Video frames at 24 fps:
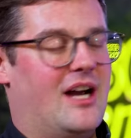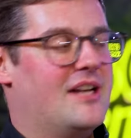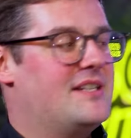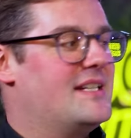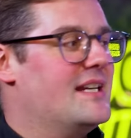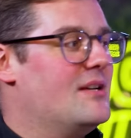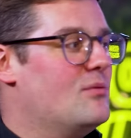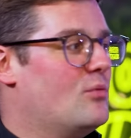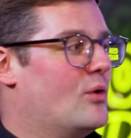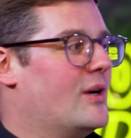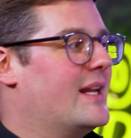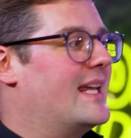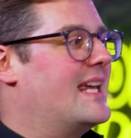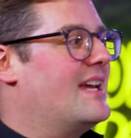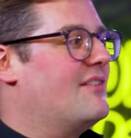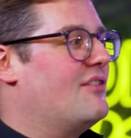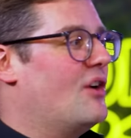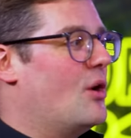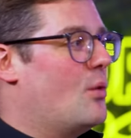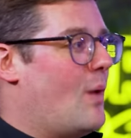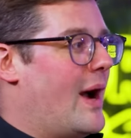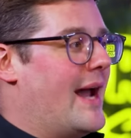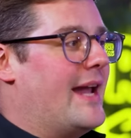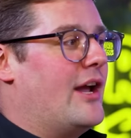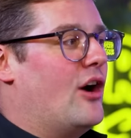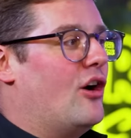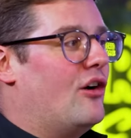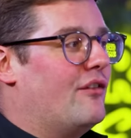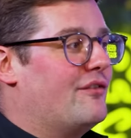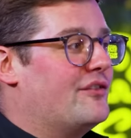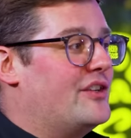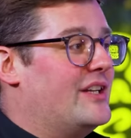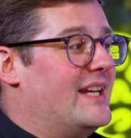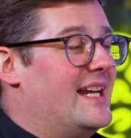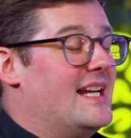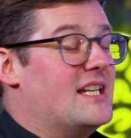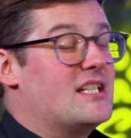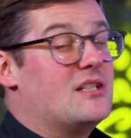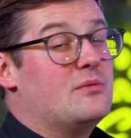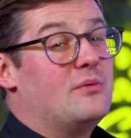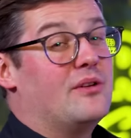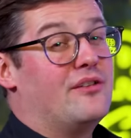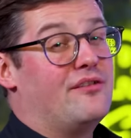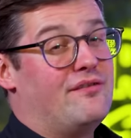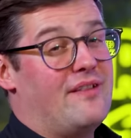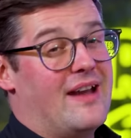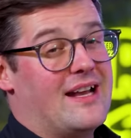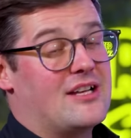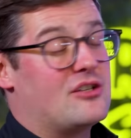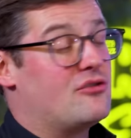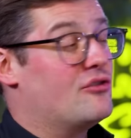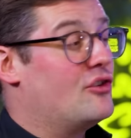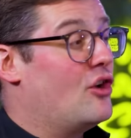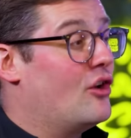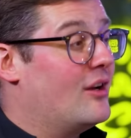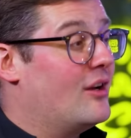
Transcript: I didn't want to give it away, often eaten with feta and